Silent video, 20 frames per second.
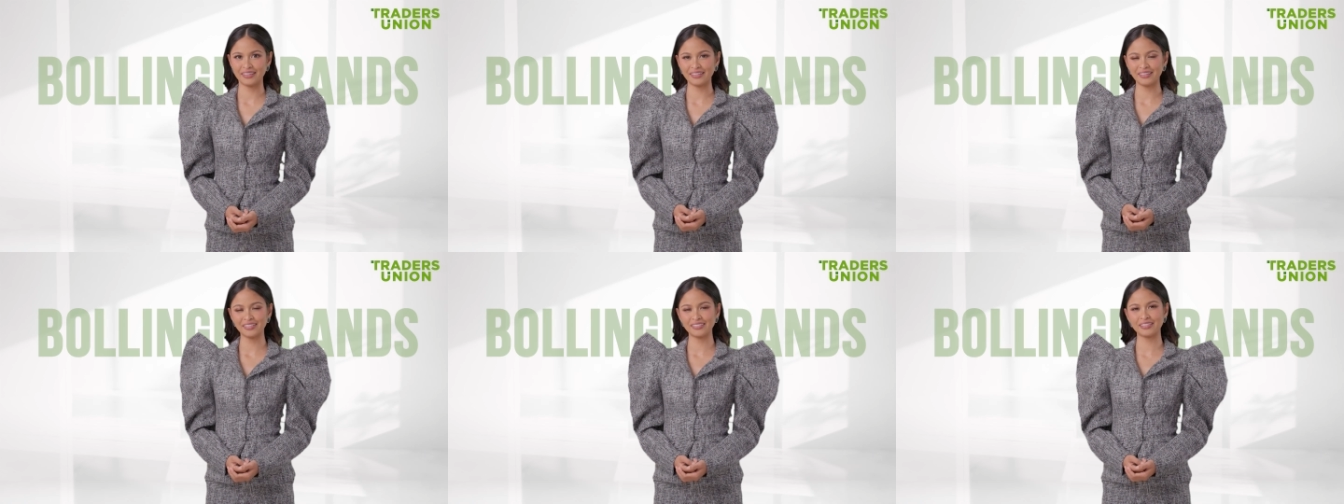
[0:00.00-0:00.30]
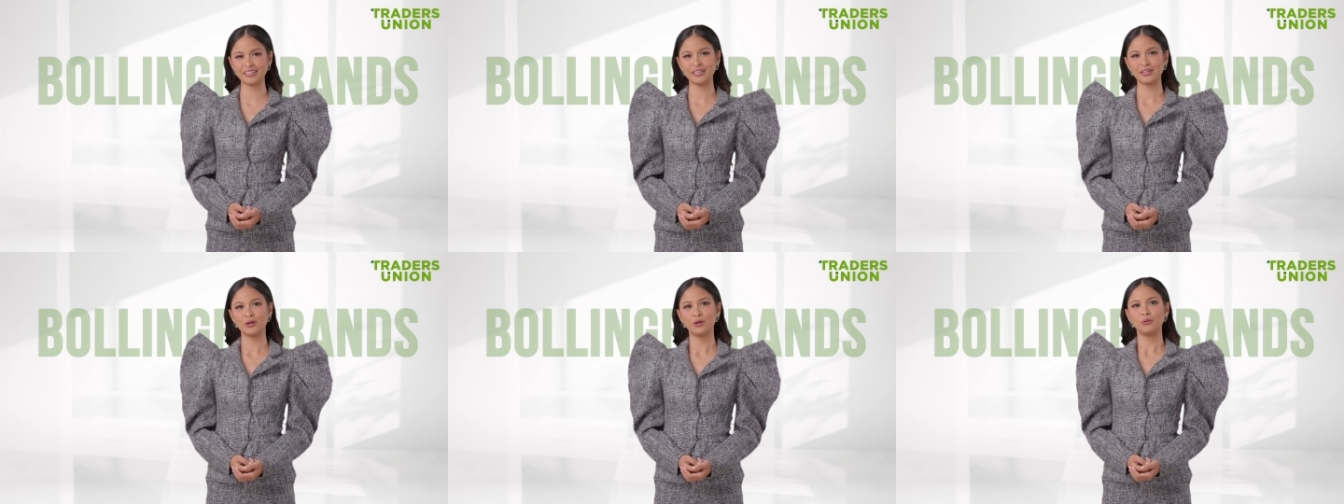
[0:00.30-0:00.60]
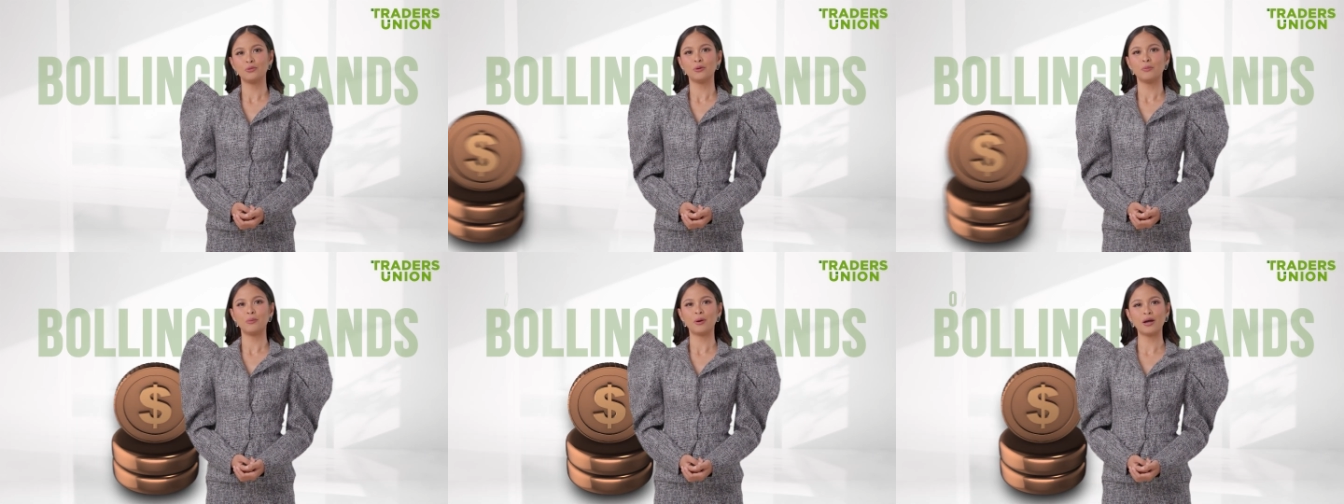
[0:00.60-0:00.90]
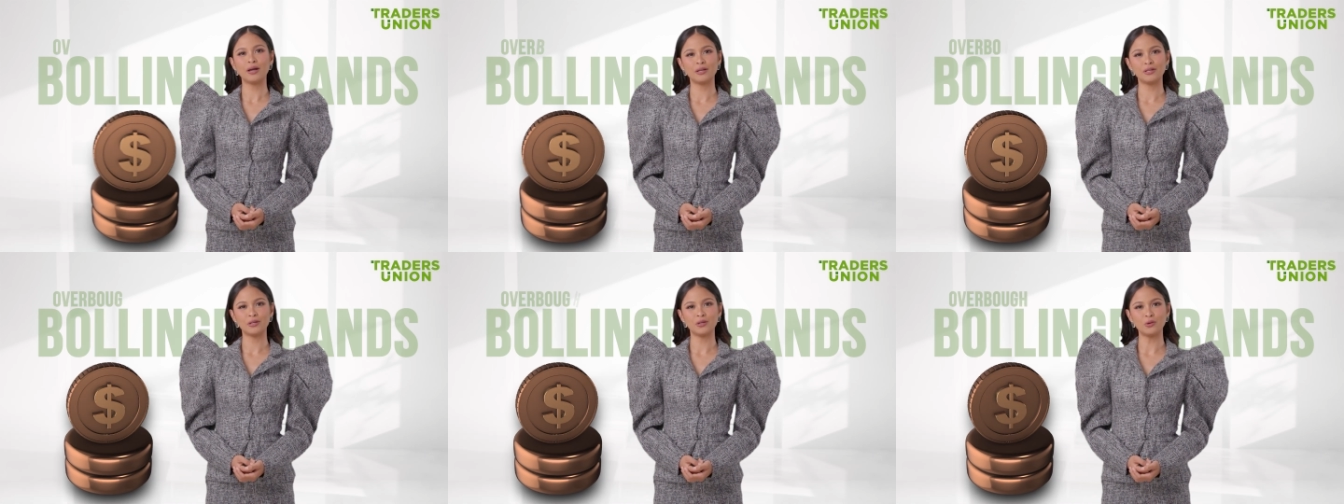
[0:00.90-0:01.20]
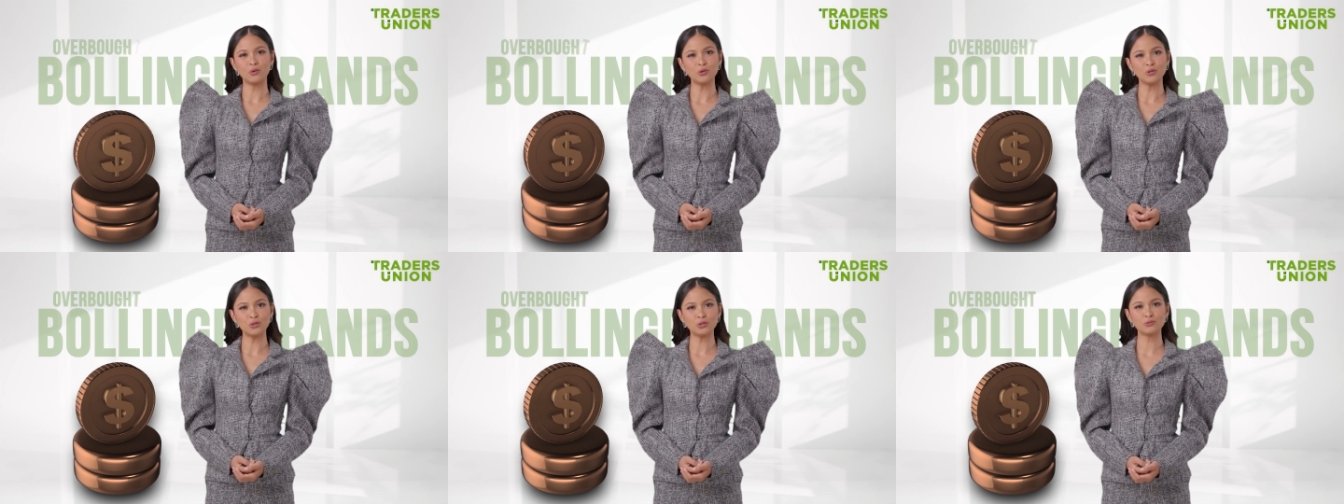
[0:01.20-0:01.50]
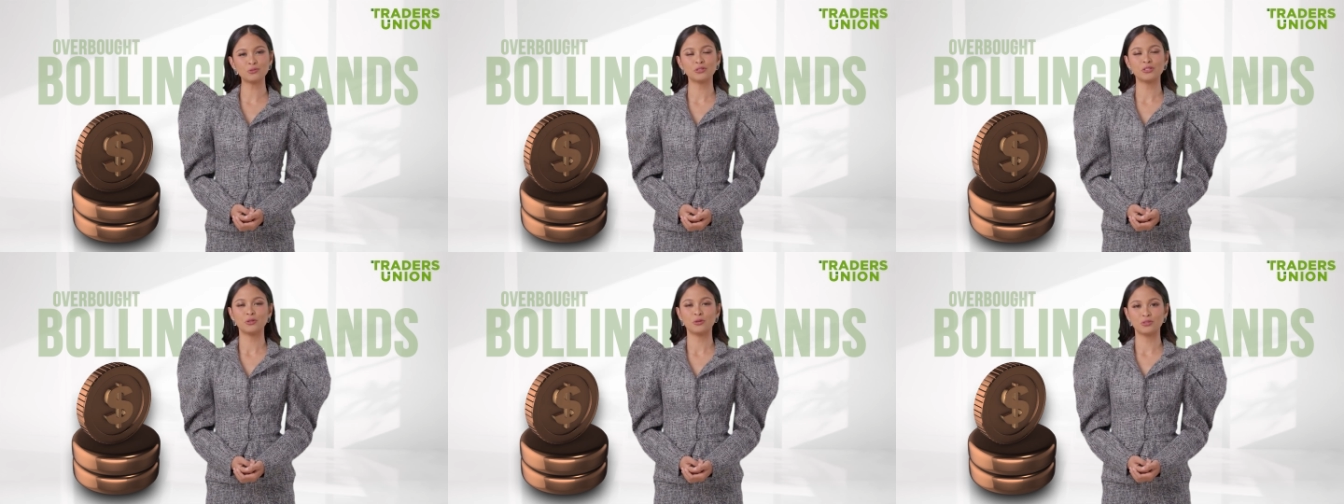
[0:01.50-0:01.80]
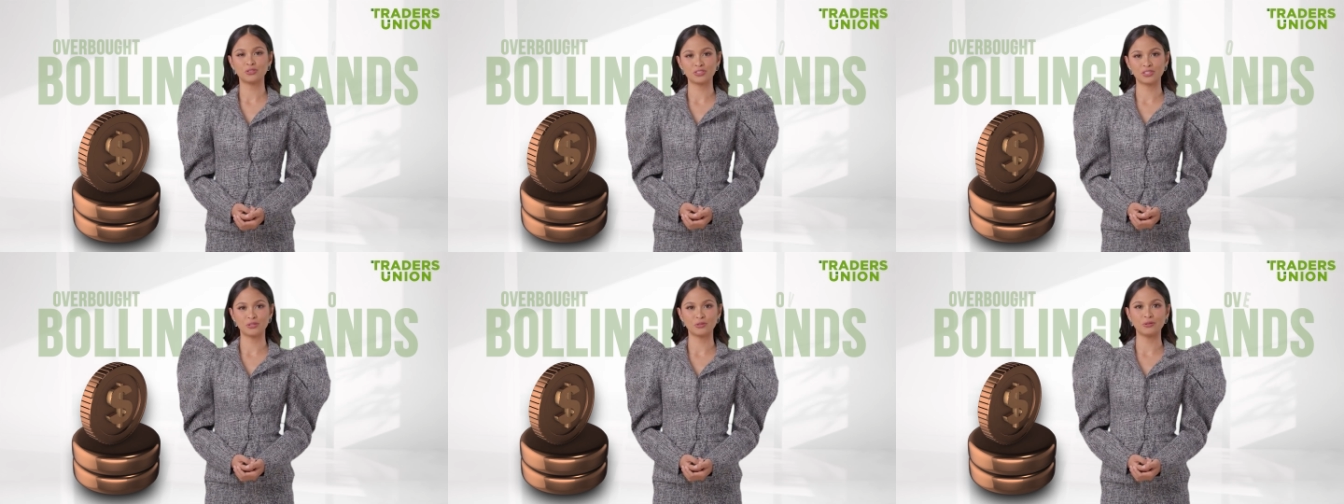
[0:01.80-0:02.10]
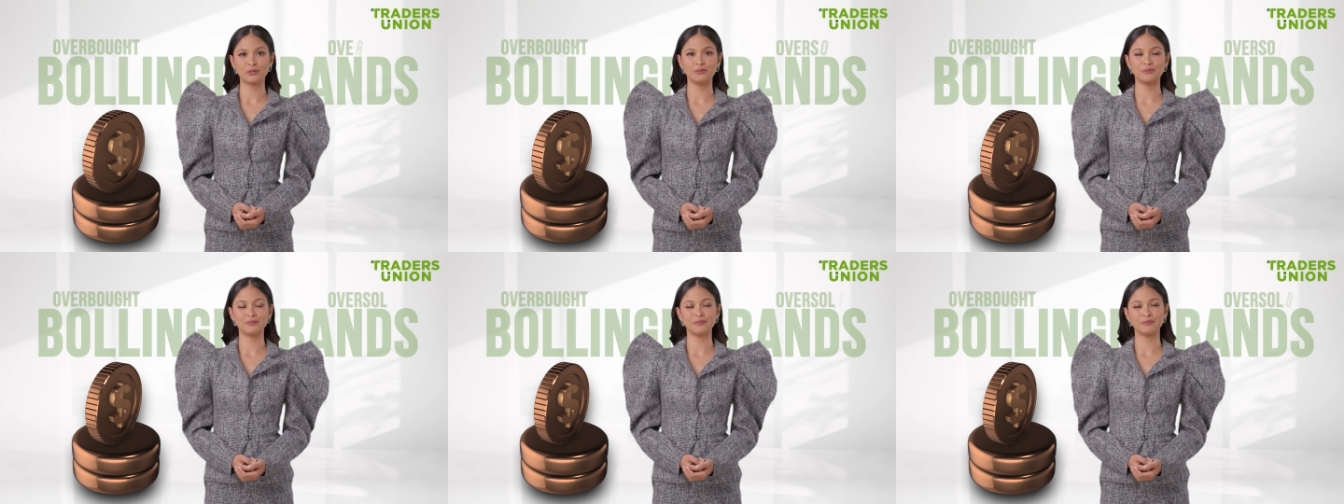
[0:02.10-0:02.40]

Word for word: is in an overbought or oversold zone.